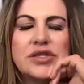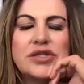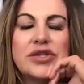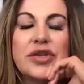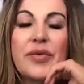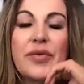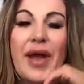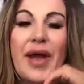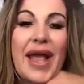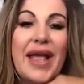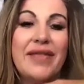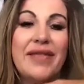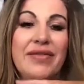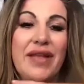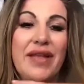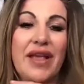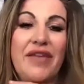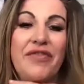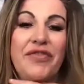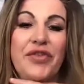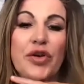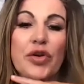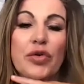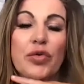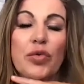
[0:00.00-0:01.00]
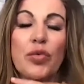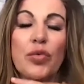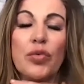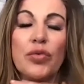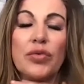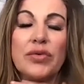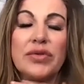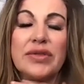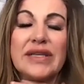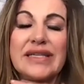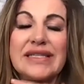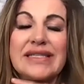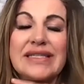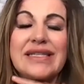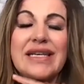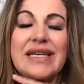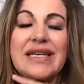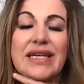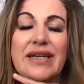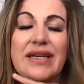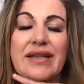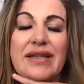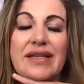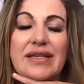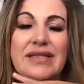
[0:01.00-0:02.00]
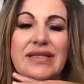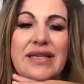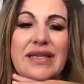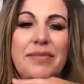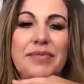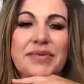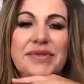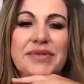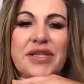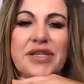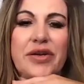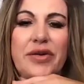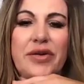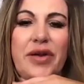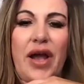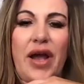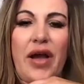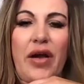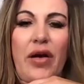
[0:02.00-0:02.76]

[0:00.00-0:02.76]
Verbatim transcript: So, and if you're listening to this episode,